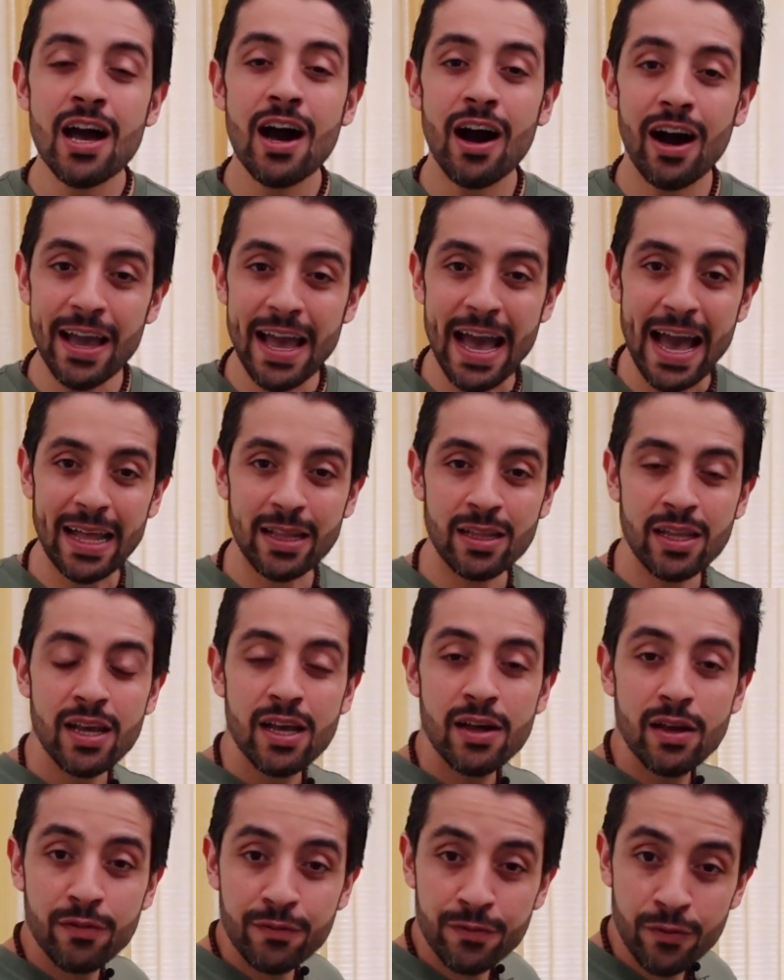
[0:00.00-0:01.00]
I add
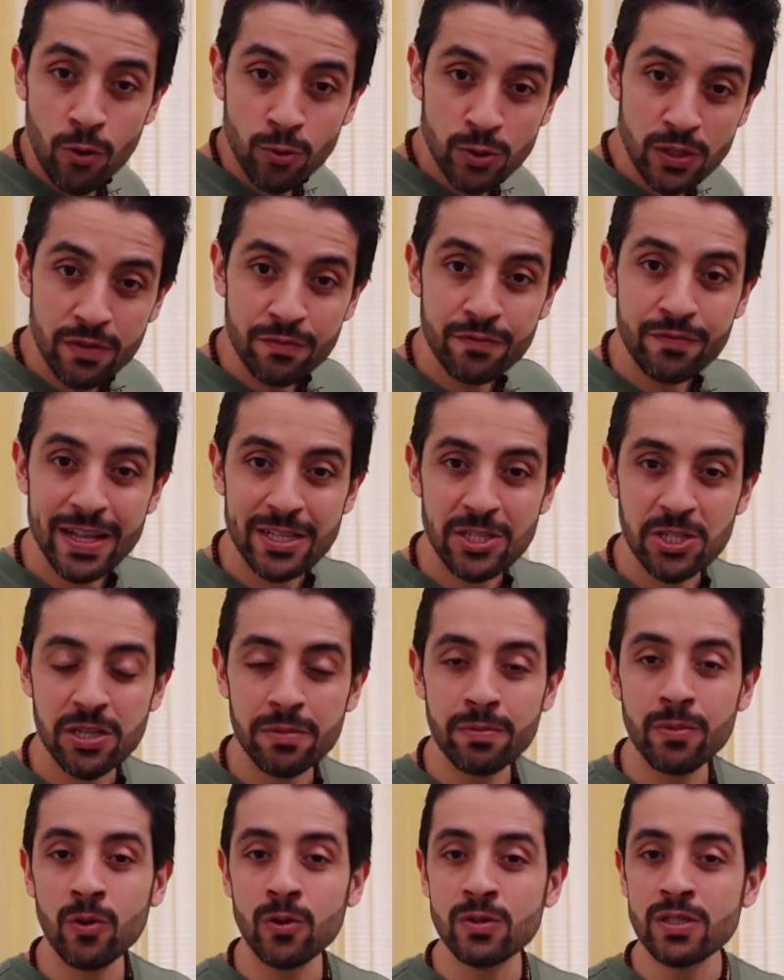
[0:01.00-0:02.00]
frozen
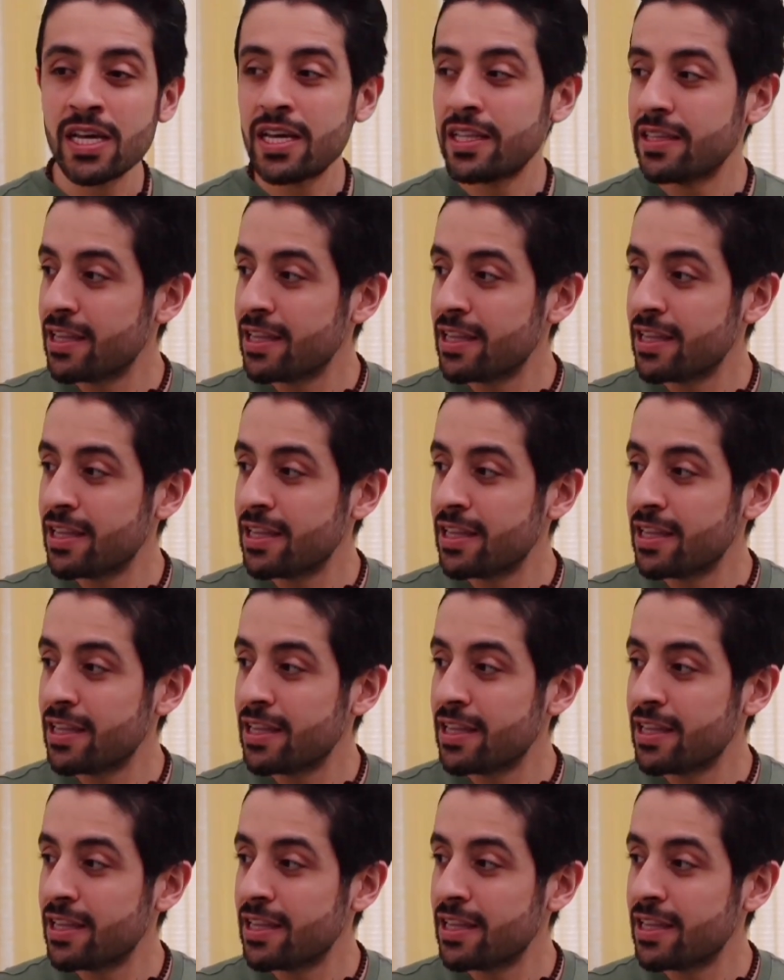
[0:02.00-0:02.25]
vegetables,